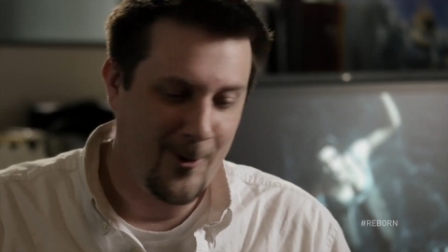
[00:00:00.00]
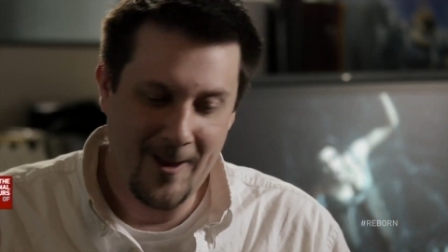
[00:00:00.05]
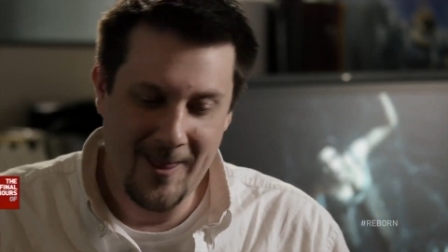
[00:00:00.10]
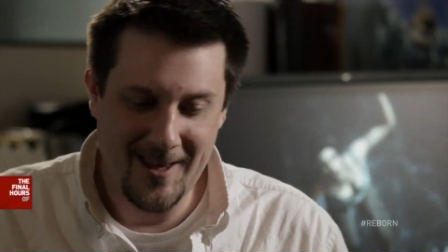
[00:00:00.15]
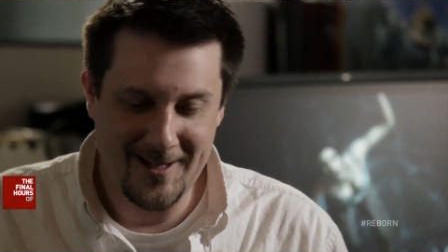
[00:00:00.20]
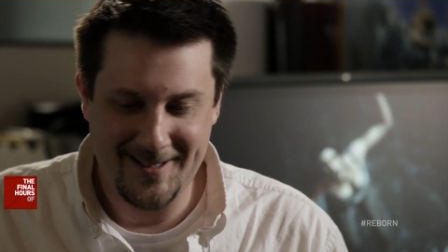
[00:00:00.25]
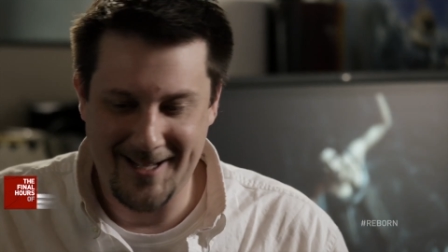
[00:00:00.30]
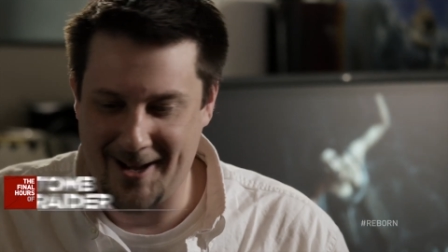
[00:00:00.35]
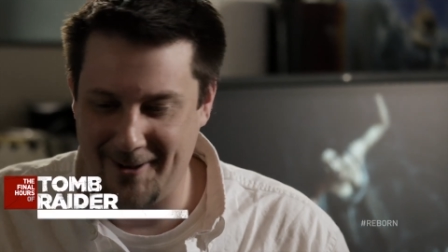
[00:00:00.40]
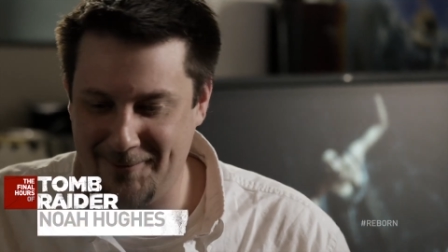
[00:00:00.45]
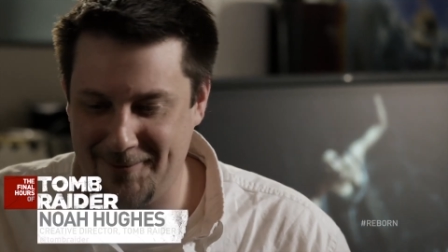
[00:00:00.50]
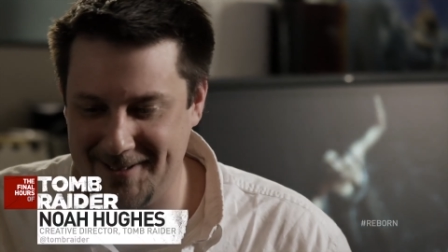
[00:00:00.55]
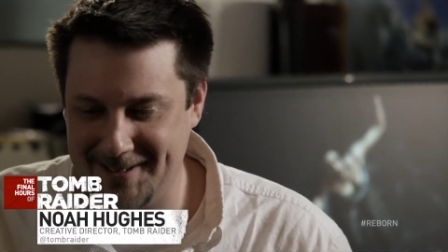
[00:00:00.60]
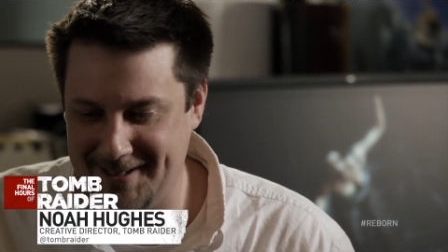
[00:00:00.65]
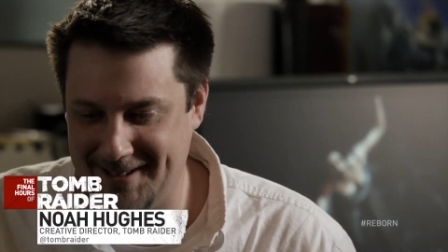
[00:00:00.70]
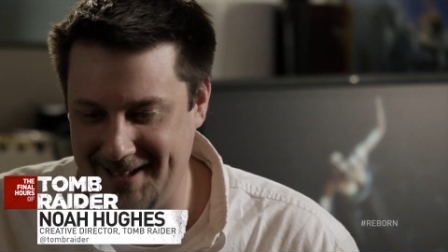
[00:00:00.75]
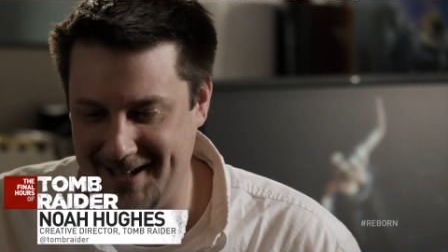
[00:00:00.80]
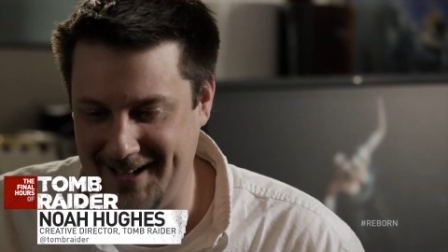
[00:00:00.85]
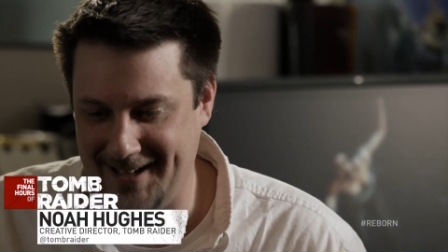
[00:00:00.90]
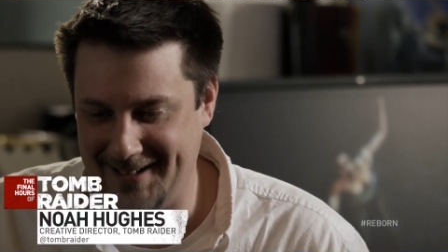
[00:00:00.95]
One of the toughest
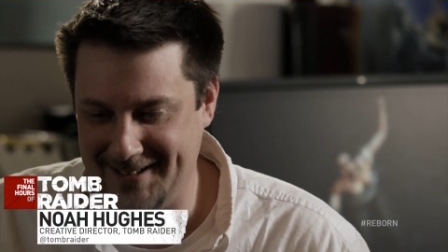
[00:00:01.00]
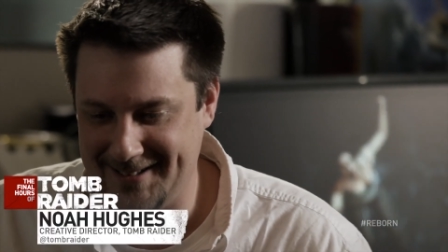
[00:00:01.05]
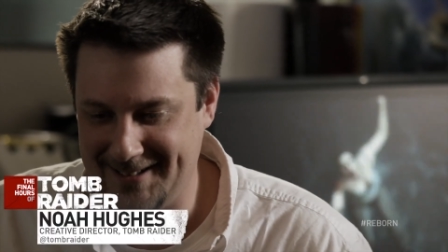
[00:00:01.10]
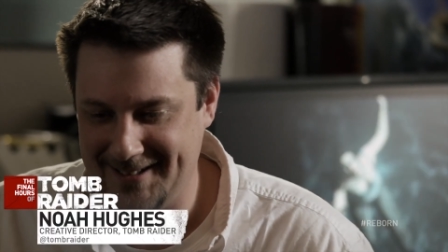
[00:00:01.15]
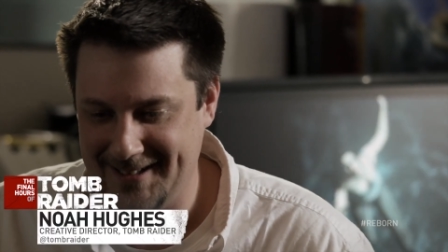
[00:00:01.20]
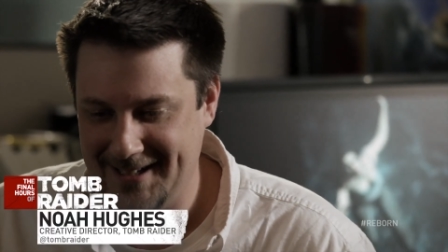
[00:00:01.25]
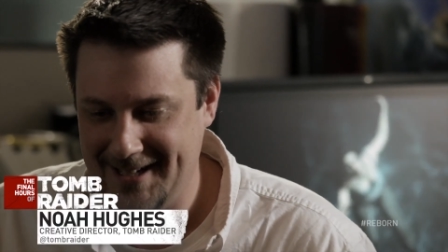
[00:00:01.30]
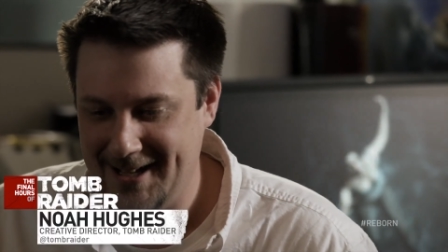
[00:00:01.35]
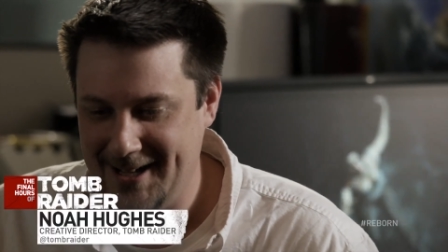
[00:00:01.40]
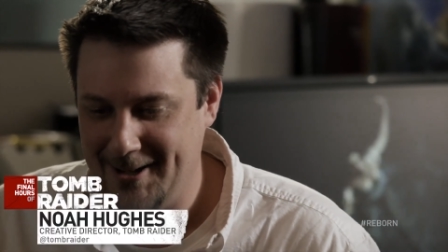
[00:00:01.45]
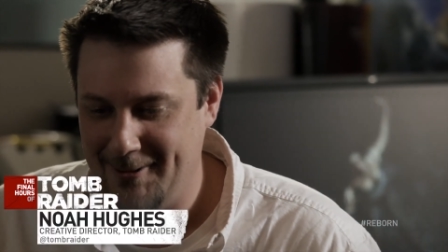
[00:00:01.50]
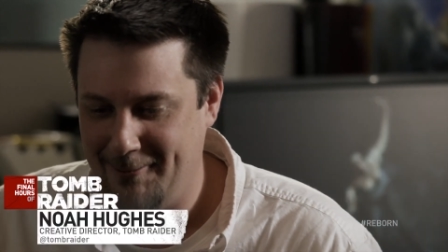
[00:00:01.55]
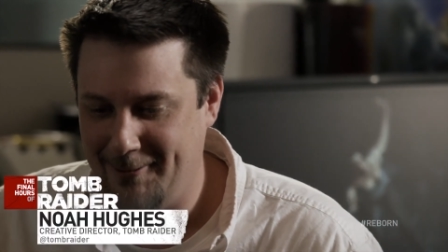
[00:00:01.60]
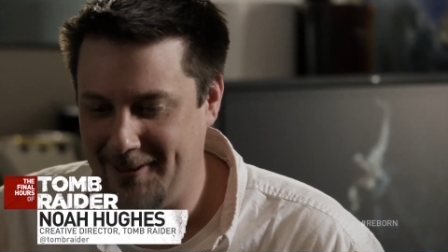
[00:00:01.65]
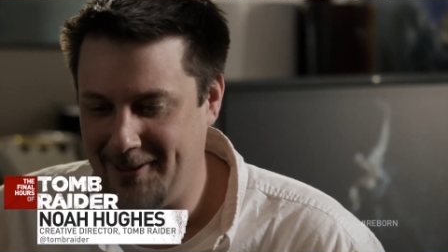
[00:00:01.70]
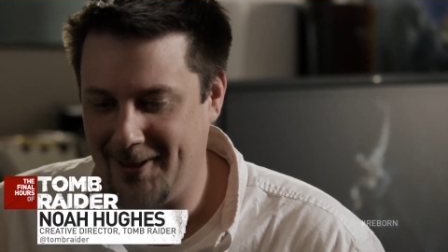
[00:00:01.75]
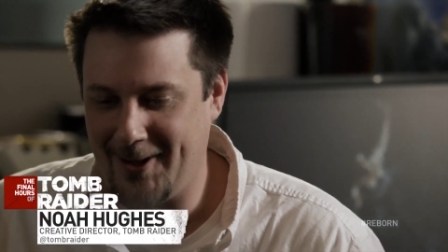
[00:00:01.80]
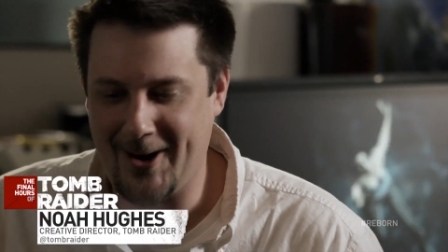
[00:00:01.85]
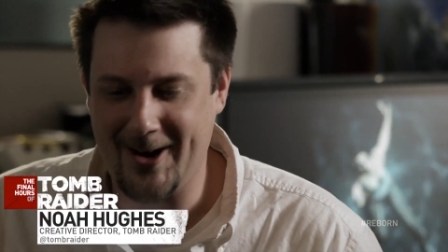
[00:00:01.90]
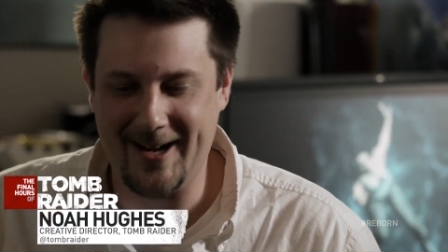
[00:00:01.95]
things
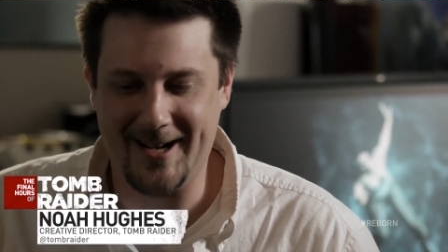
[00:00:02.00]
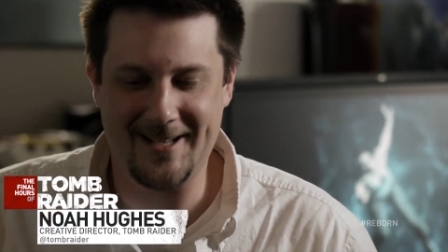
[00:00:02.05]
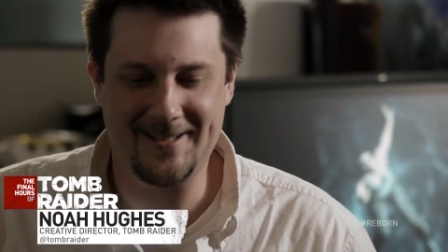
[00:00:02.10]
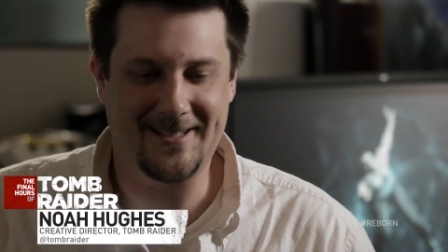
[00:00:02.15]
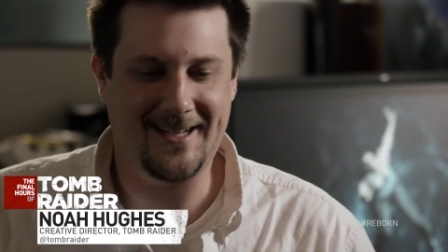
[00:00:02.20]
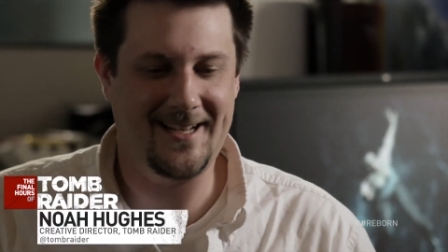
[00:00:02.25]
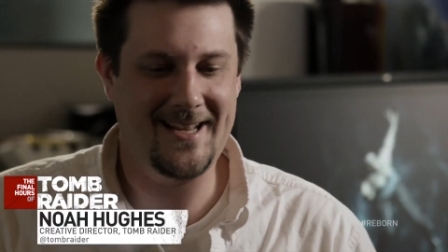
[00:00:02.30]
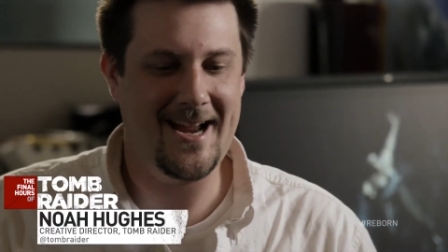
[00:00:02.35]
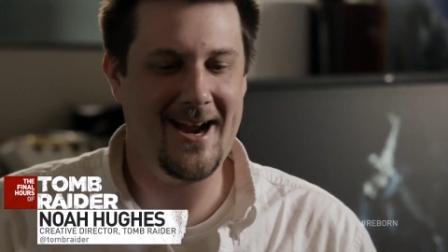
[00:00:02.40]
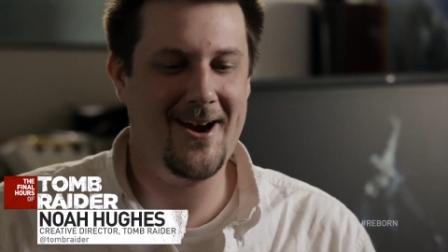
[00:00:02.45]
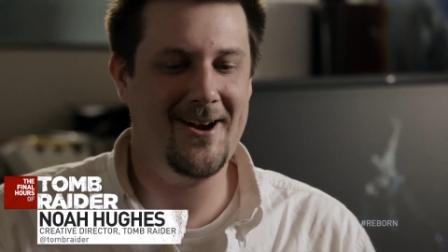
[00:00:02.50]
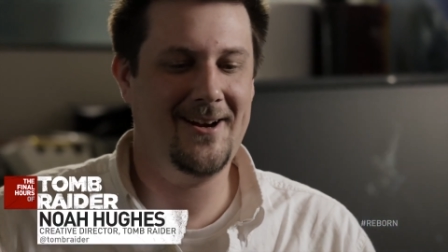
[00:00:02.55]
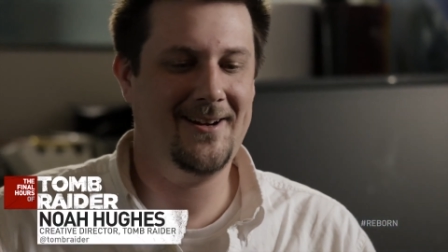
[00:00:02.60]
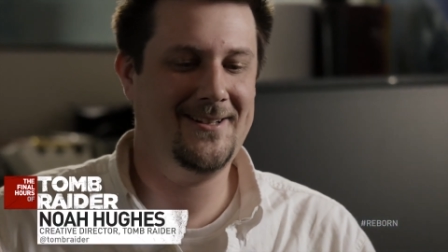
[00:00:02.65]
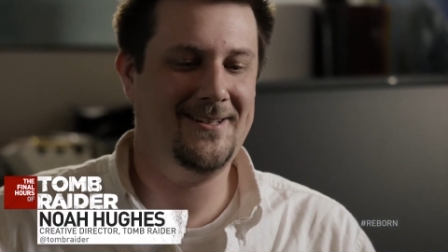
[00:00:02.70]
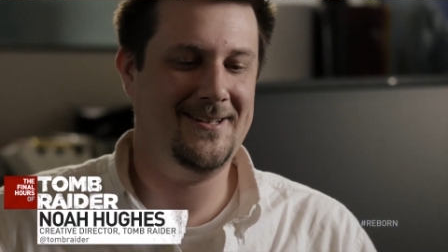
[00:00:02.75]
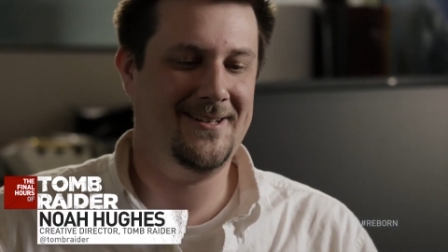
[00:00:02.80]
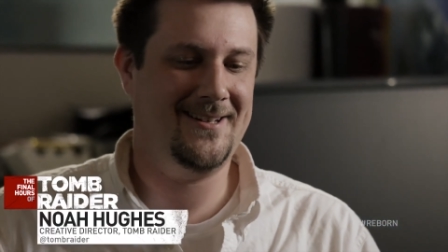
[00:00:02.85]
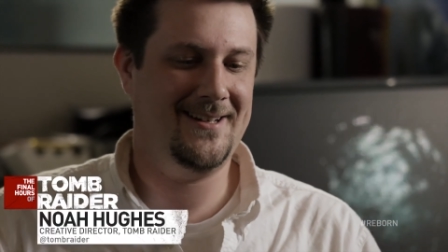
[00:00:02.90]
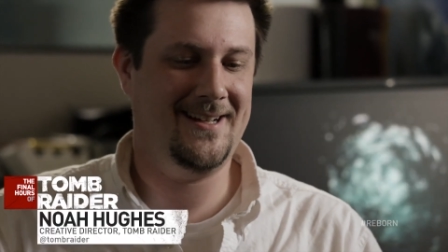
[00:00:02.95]
with Lara as a
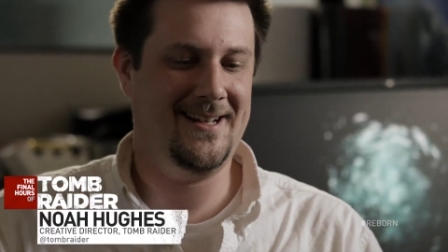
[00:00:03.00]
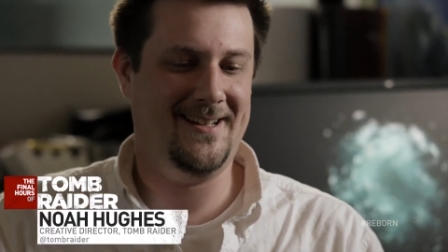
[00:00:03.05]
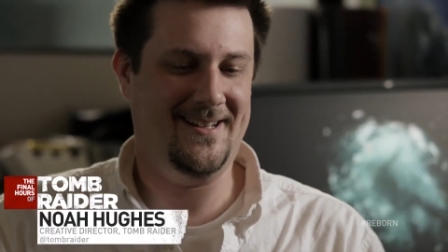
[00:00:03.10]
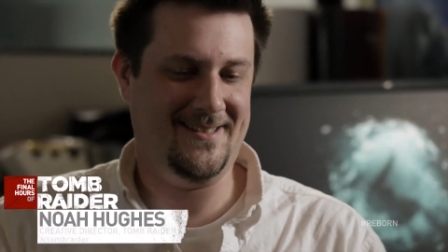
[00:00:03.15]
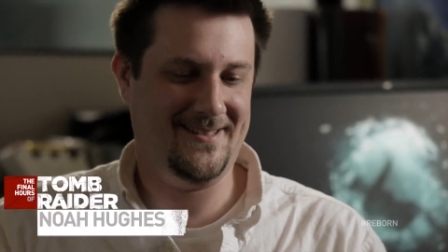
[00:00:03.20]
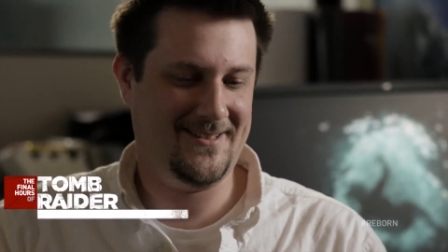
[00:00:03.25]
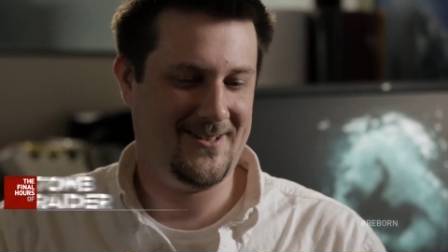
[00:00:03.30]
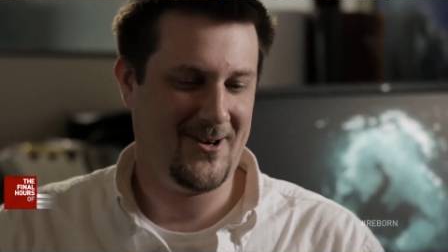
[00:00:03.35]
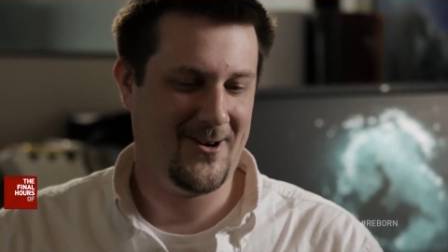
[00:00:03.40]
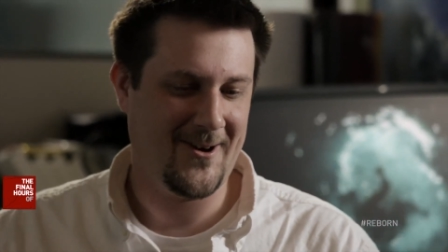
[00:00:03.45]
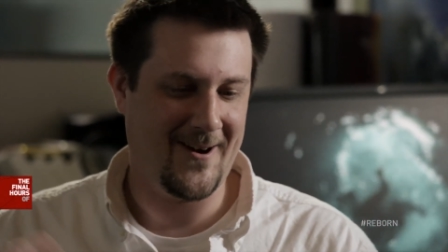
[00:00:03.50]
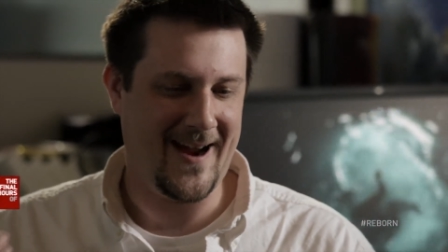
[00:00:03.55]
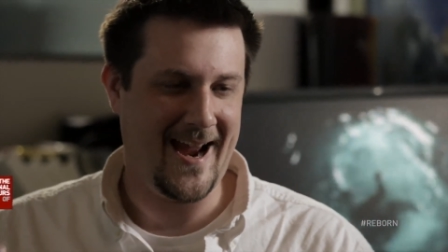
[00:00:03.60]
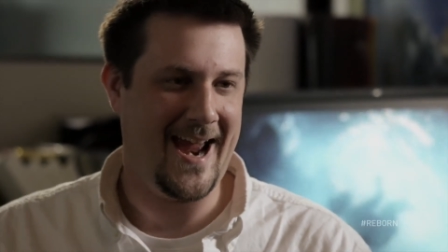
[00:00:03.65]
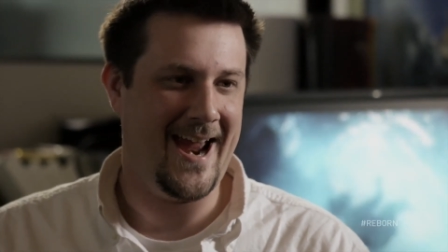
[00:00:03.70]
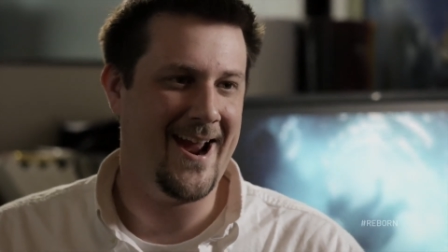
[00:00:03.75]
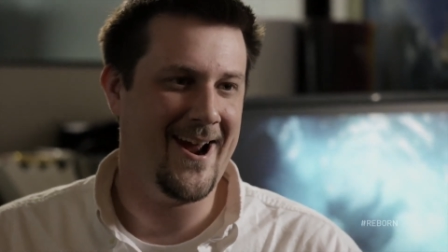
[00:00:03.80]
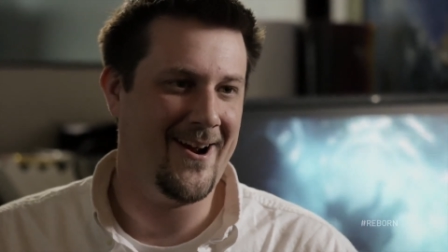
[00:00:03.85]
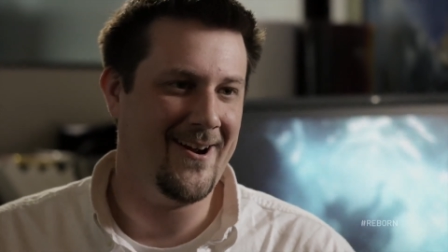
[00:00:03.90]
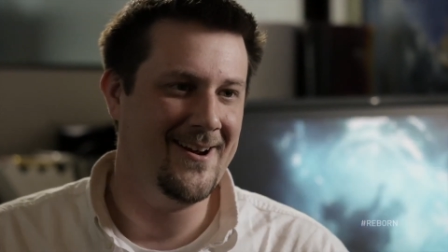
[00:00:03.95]
character is her
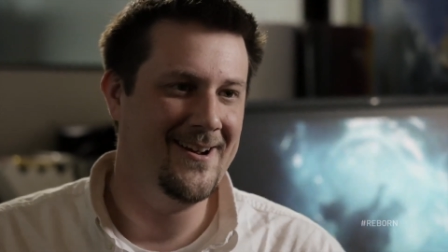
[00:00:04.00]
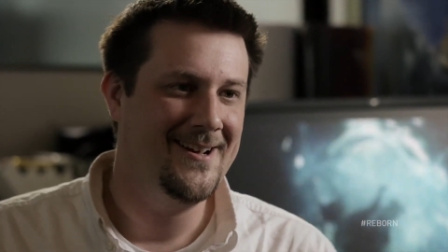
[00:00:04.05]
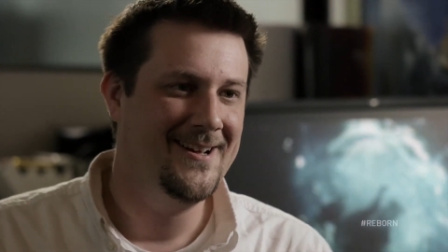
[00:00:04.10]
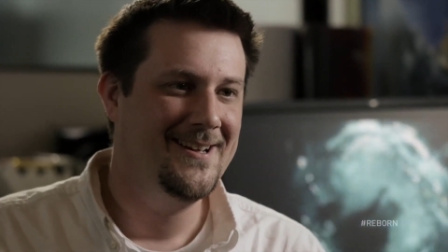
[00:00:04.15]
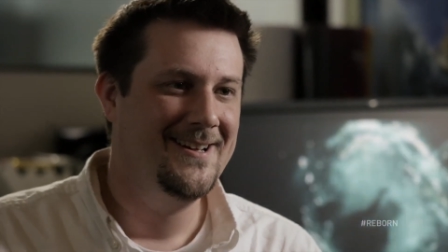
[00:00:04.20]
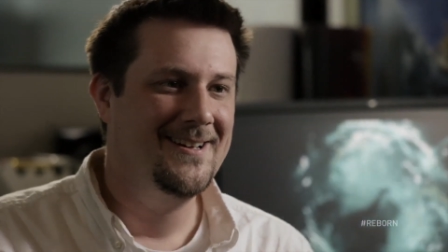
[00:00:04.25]
hair.